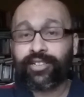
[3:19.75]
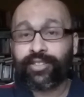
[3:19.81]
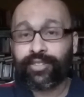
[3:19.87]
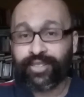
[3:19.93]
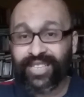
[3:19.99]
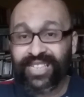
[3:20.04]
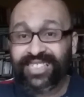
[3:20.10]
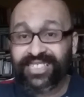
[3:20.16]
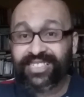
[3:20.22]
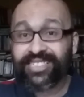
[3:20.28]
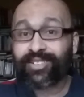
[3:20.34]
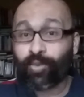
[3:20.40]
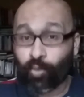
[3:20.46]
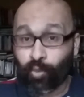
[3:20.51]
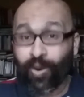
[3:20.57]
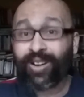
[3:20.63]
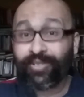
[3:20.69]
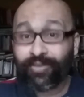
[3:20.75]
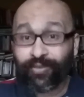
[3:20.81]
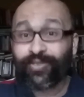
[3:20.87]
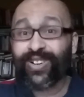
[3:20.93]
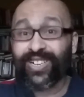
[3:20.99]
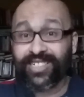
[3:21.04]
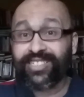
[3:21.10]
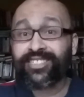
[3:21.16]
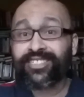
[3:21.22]
This one
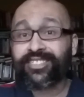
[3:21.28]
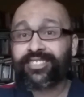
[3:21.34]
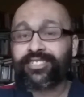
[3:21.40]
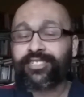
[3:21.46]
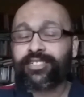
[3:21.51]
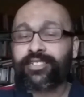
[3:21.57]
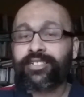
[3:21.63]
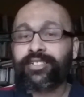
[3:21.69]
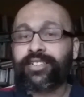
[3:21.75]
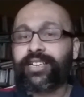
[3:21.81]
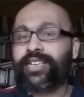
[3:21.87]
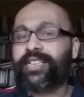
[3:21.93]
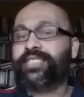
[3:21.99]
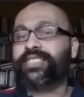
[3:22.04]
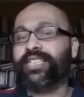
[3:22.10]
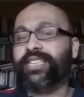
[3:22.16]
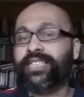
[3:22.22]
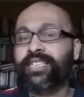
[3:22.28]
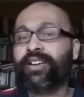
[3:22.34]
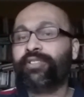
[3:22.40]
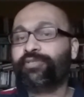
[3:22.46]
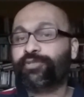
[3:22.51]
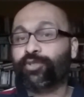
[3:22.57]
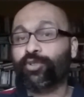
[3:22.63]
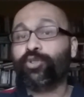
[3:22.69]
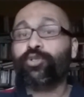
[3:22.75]
verse is
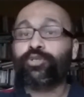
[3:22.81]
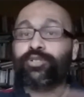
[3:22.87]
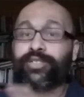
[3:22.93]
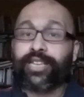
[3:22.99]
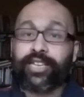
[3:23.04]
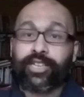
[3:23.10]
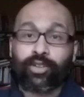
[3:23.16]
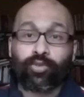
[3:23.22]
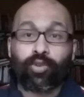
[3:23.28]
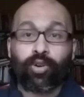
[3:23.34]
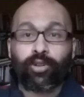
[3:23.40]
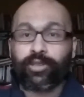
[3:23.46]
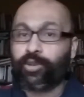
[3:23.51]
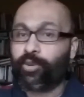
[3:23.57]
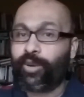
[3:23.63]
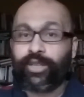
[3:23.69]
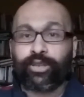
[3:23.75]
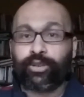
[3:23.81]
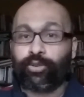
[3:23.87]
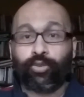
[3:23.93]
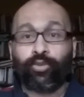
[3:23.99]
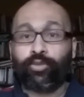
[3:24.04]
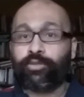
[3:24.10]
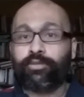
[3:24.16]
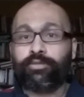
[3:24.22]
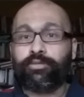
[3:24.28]
enough to take you all the way through.
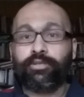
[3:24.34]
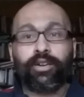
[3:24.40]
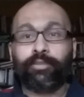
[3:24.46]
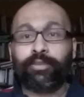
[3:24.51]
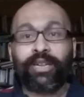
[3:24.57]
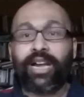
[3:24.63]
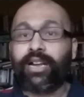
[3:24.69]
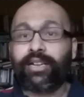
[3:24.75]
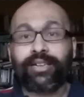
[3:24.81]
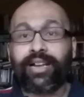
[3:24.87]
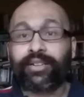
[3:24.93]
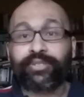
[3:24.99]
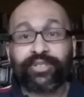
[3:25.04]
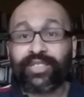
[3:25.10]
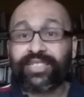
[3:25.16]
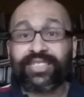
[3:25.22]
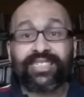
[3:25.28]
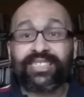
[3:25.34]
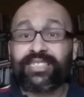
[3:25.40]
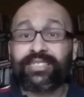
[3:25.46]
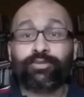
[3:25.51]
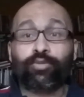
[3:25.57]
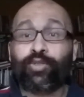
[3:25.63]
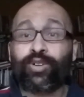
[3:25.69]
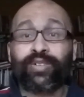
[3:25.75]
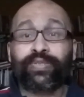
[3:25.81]
I think this is
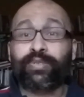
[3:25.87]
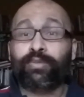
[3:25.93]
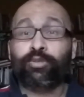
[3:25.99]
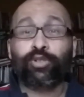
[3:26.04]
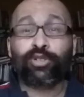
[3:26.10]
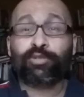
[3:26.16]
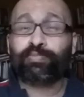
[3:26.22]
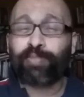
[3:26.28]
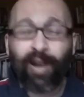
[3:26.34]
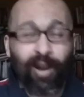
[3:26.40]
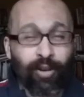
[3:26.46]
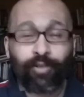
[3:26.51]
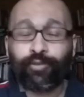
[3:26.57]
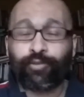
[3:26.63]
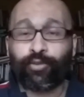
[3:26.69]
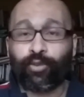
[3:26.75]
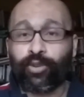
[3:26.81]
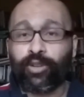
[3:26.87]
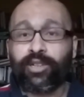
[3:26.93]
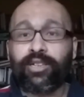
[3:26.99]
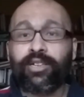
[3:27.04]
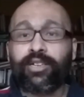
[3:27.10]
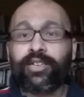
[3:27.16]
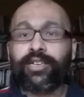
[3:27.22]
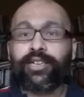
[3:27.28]
one of the most powerful